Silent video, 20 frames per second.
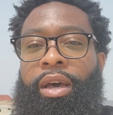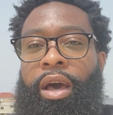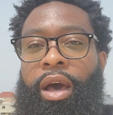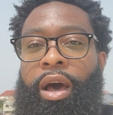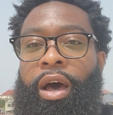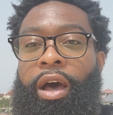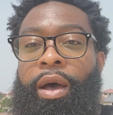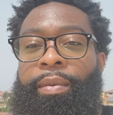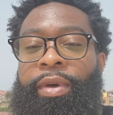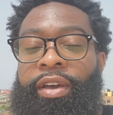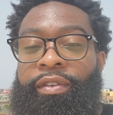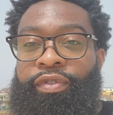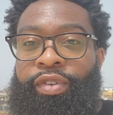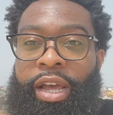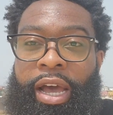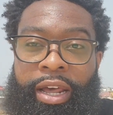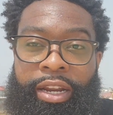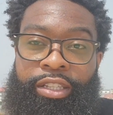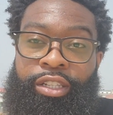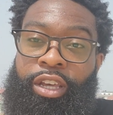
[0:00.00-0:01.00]
If
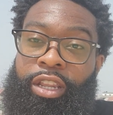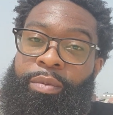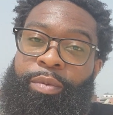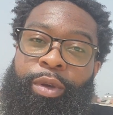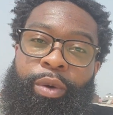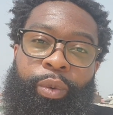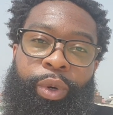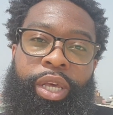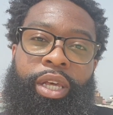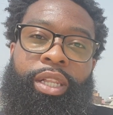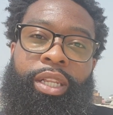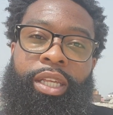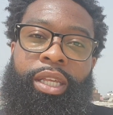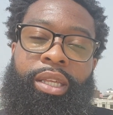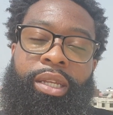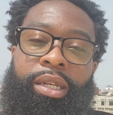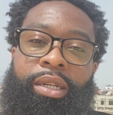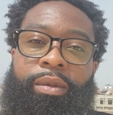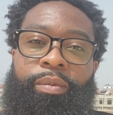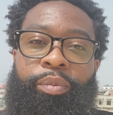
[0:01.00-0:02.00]
not, it's gonna be
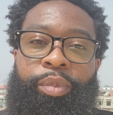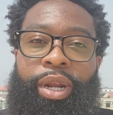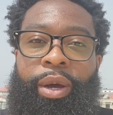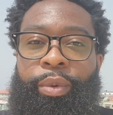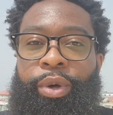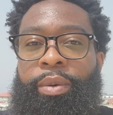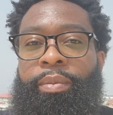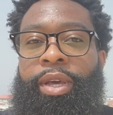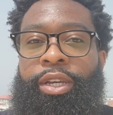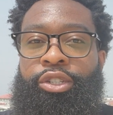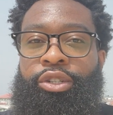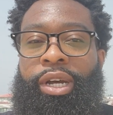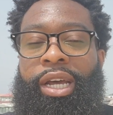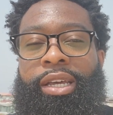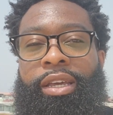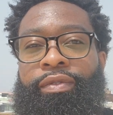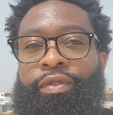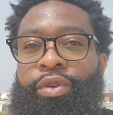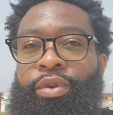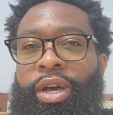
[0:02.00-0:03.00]
weekly, but I wanna make sure I
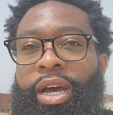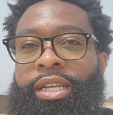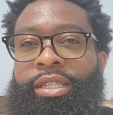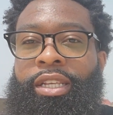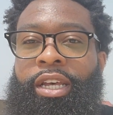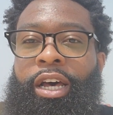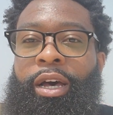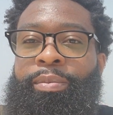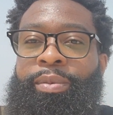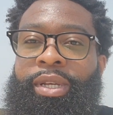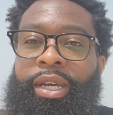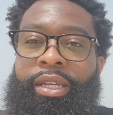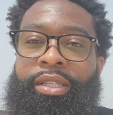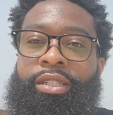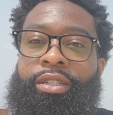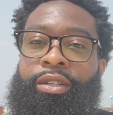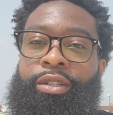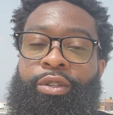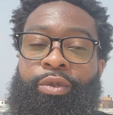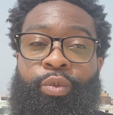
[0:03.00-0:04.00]
give you guys the
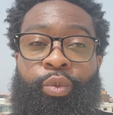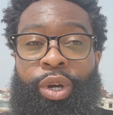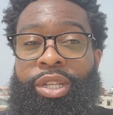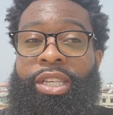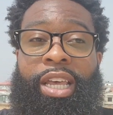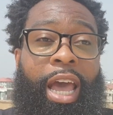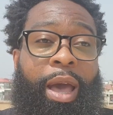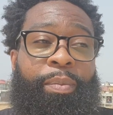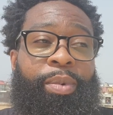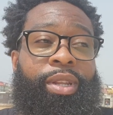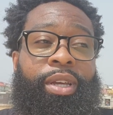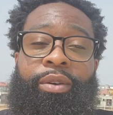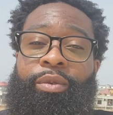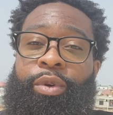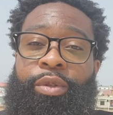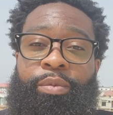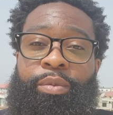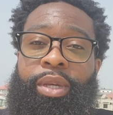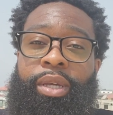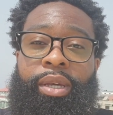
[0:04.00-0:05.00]
updates on what's happening
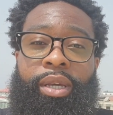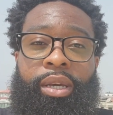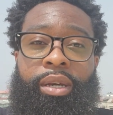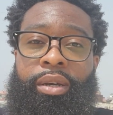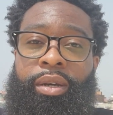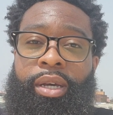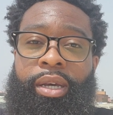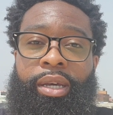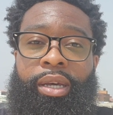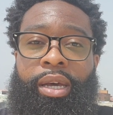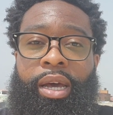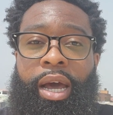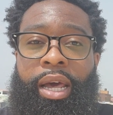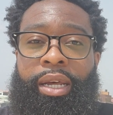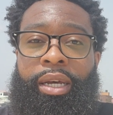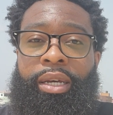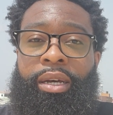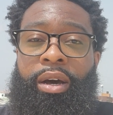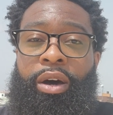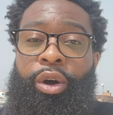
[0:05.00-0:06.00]
with me here in
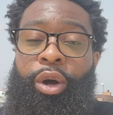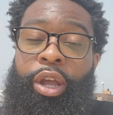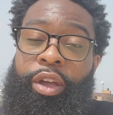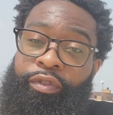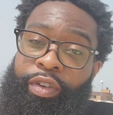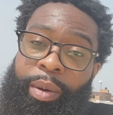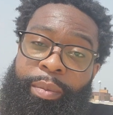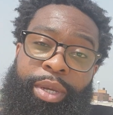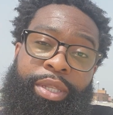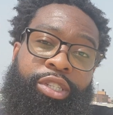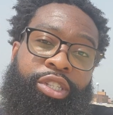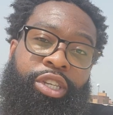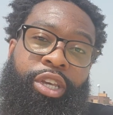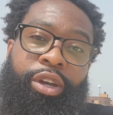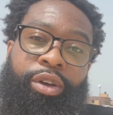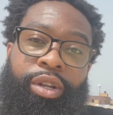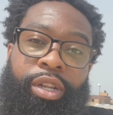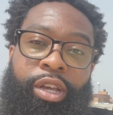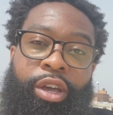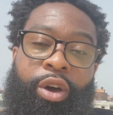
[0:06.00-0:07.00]
Ghana, or if I'm in
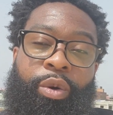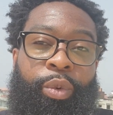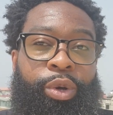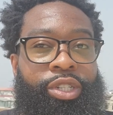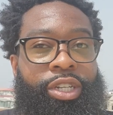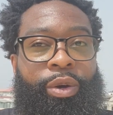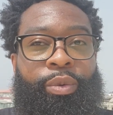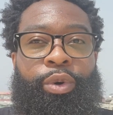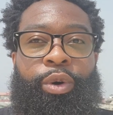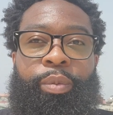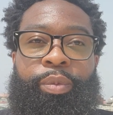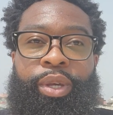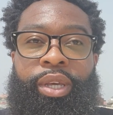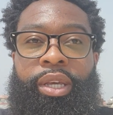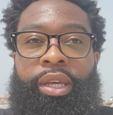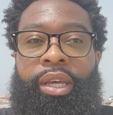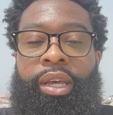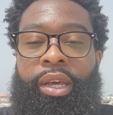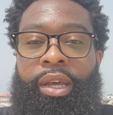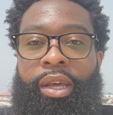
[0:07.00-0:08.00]
Sierra Leone, which I will
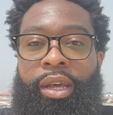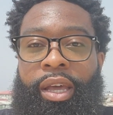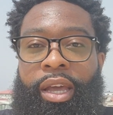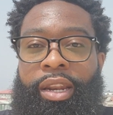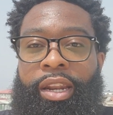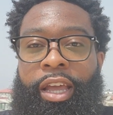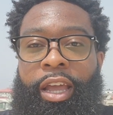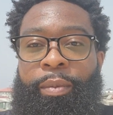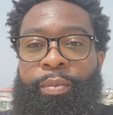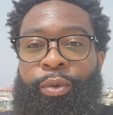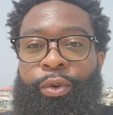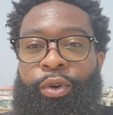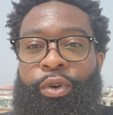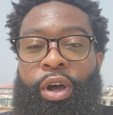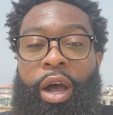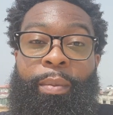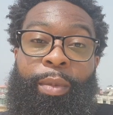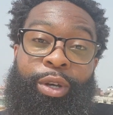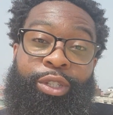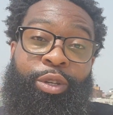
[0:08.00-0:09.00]
be in
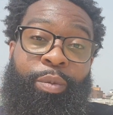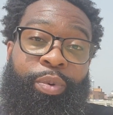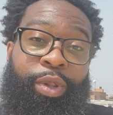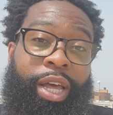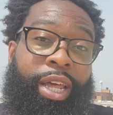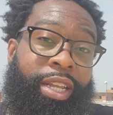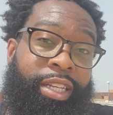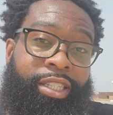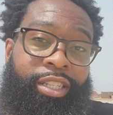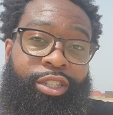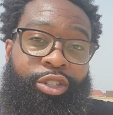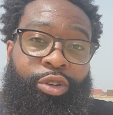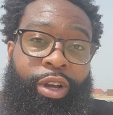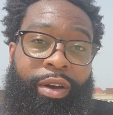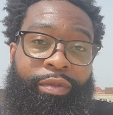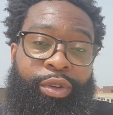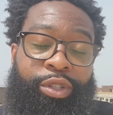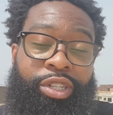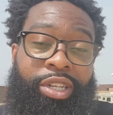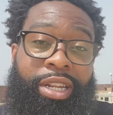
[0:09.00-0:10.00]
April. I'm also planning to
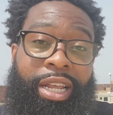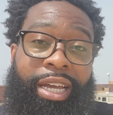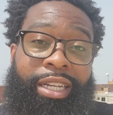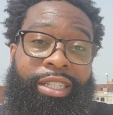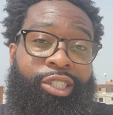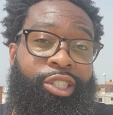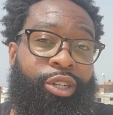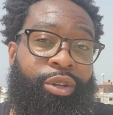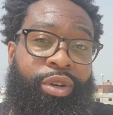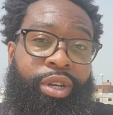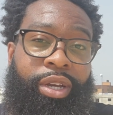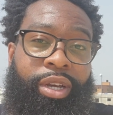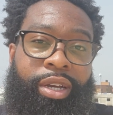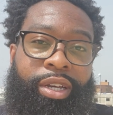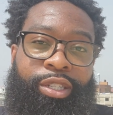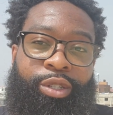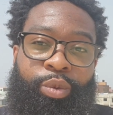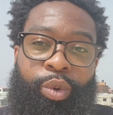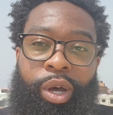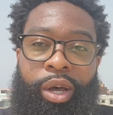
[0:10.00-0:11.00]
travel to Nigeria
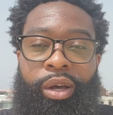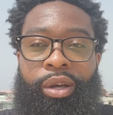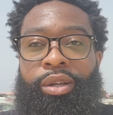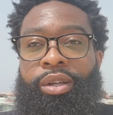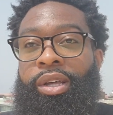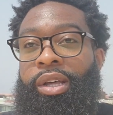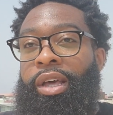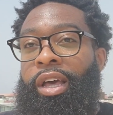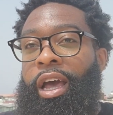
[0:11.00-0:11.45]
as well.